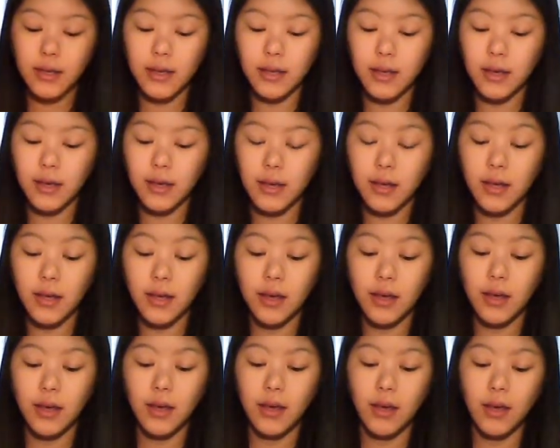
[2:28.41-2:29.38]

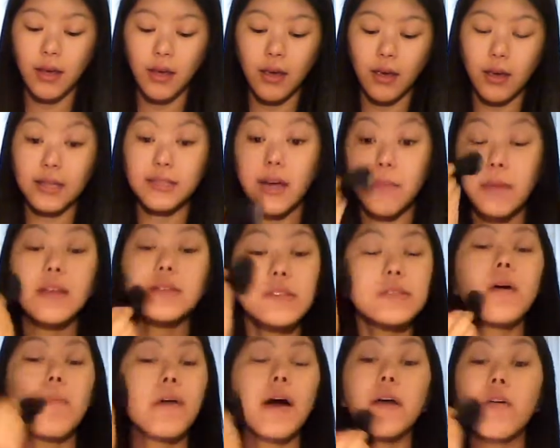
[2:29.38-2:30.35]

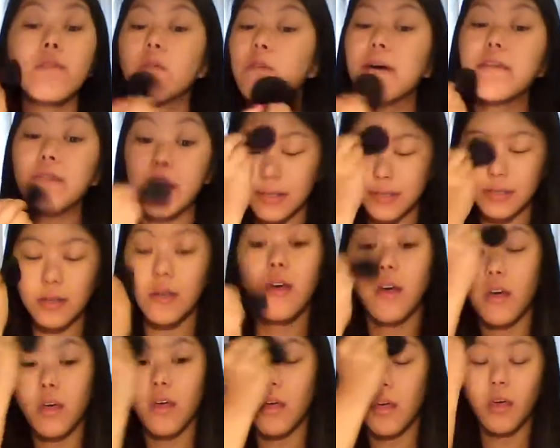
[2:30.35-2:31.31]

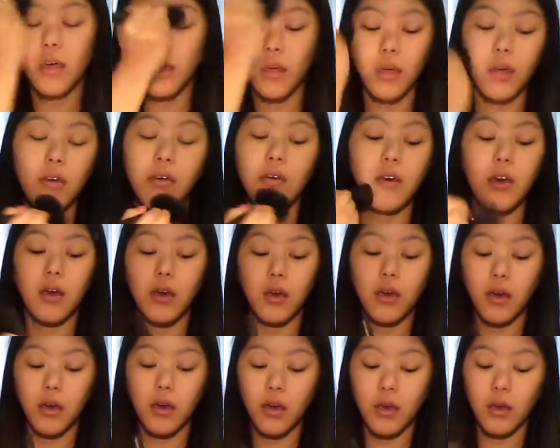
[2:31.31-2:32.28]

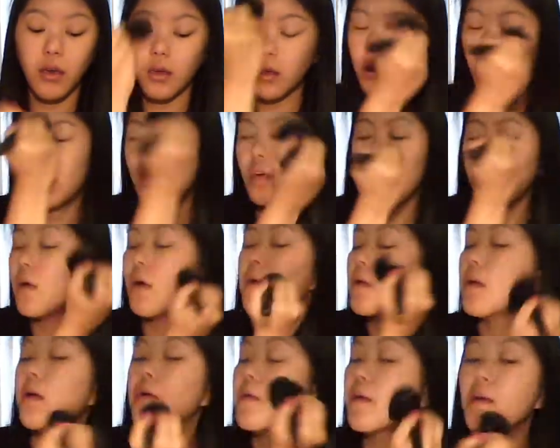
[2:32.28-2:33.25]

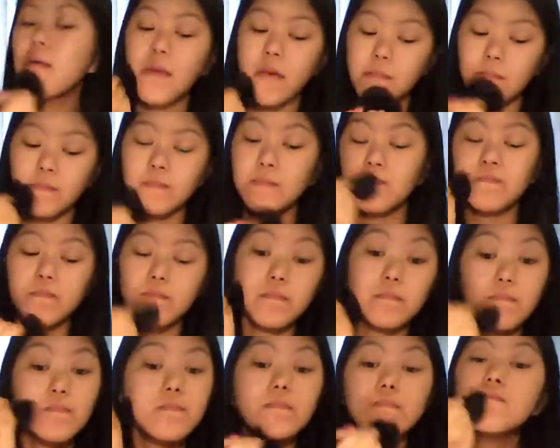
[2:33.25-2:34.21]

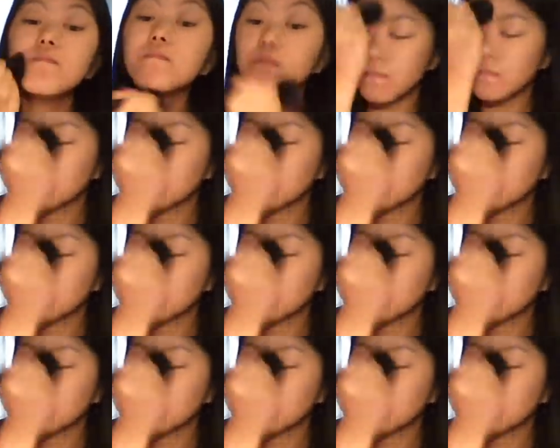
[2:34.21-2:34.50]
Nobody speaks.